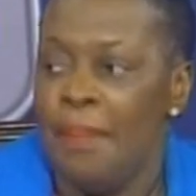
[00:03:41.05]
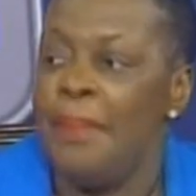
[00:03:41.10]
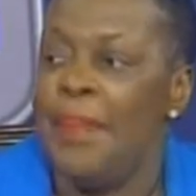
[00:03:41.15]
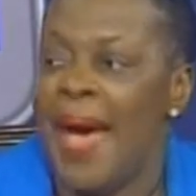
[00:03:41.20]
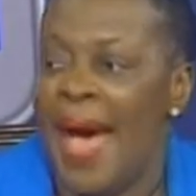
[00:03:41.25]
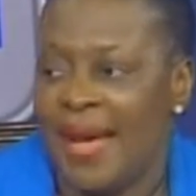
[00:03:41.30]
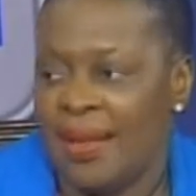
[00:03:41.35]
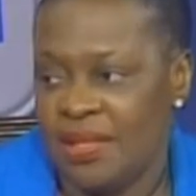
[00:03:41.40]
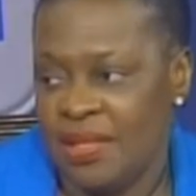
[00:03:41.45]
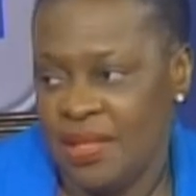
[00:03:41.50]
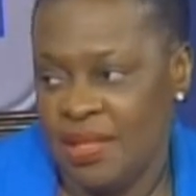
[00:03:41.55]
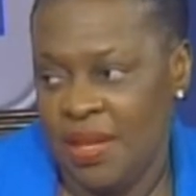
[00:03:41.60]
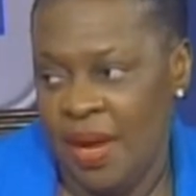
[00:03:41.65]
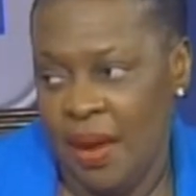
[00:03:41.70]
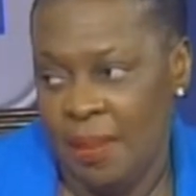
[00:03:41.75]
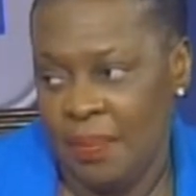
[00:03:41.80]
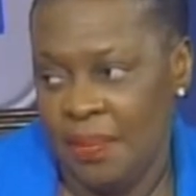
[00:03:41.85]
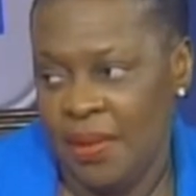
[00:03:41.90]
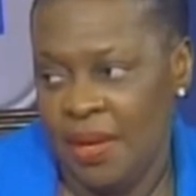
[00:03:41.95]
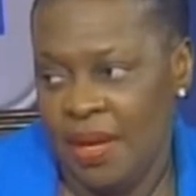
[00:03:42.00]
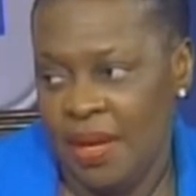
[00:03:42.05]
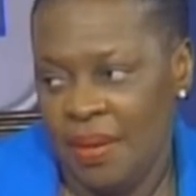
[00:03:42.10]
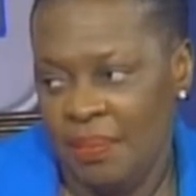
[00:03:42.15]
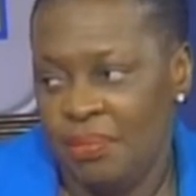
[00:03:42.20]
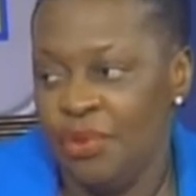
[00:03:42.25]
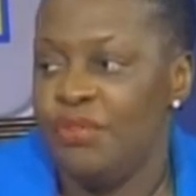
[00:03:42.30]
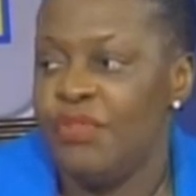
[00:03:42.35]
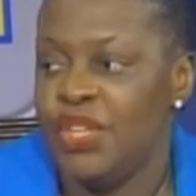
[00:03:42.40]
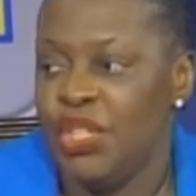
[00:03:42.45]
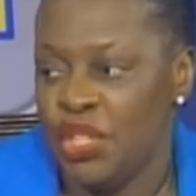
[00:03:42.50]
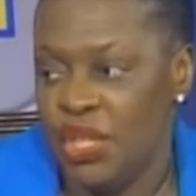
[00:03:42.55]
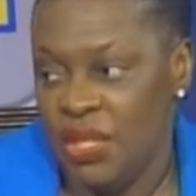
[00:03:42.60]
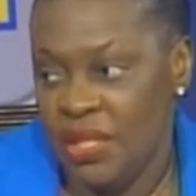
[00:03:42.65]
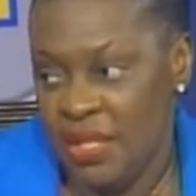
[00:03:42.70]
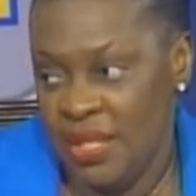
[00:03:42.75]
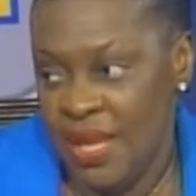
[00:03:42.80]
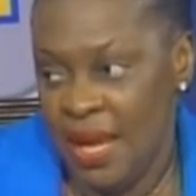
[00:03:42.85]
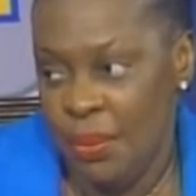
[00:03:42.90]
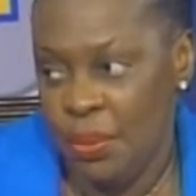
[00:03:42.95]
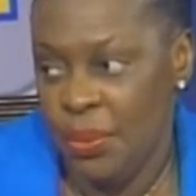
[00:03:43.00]
backstop
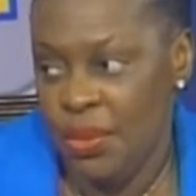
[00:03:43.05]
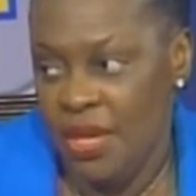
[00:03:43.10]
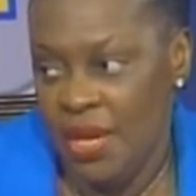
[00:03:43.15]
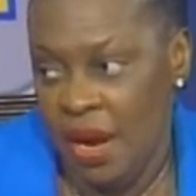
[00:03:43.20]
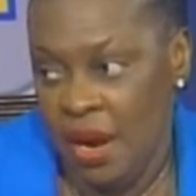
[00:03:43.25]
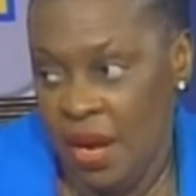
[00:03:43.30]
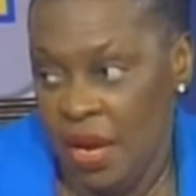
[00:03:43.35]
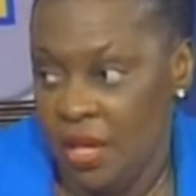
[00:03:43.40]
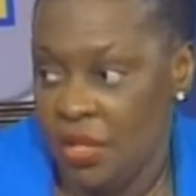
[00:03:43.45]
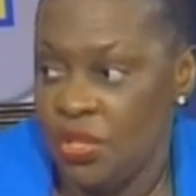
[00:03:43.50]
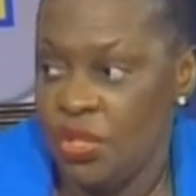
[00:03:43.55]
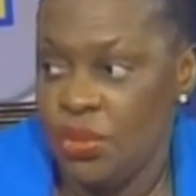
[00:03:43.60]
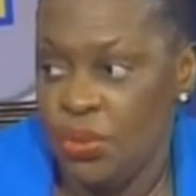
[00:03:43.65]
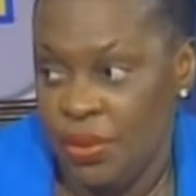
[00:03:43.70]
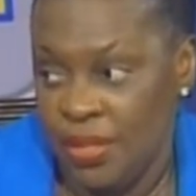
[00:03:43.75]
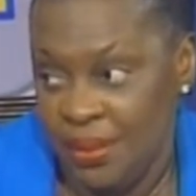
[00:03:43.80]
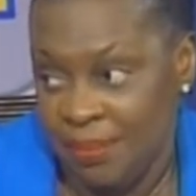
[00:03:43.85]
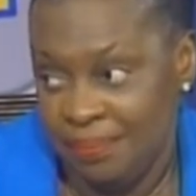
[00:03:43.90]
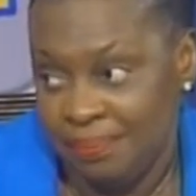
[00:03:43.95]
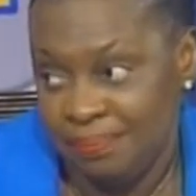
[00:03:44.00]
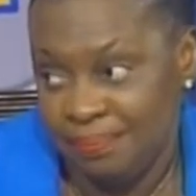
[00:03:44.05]
provisions that we are doing.